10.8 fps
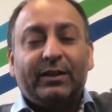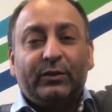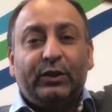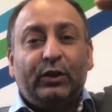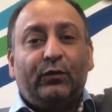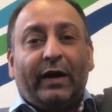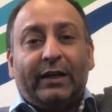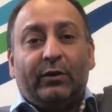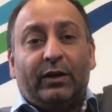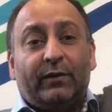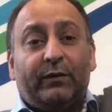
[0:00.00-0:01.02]
New
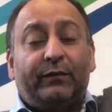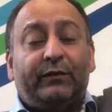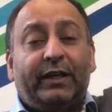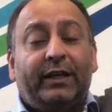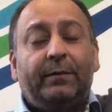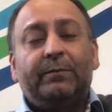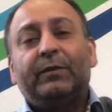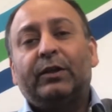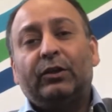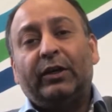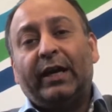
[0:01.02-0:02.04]
value 150,
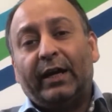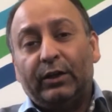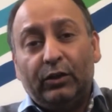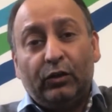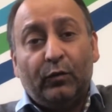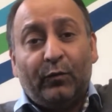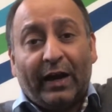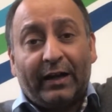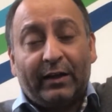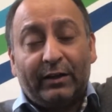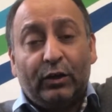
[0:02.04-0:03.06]
you get a new
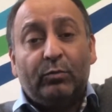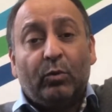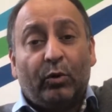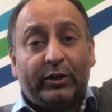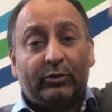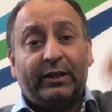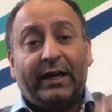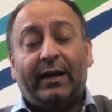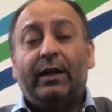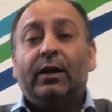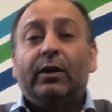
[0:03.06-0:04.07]
mortgage on
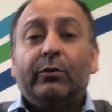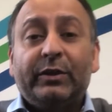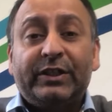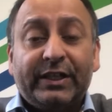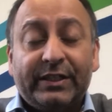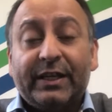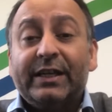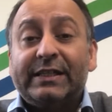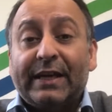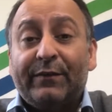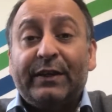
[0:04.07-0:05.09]
that, which is
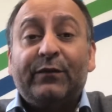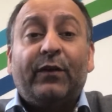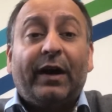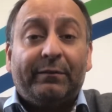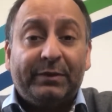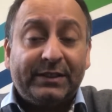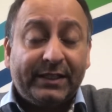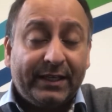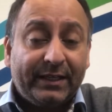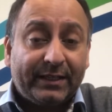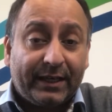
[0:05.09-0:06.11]

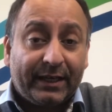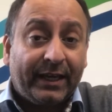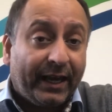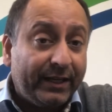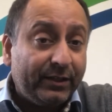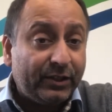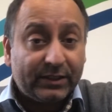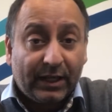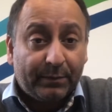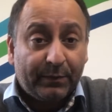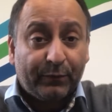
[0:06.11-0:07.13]
75%, again, just
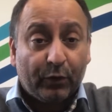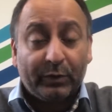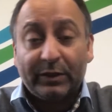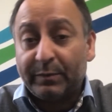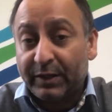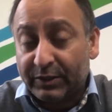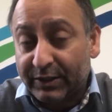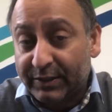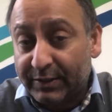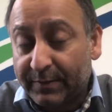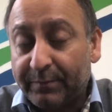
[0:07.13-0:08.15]
like before with the
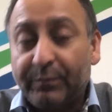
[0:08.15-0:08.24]
purchase.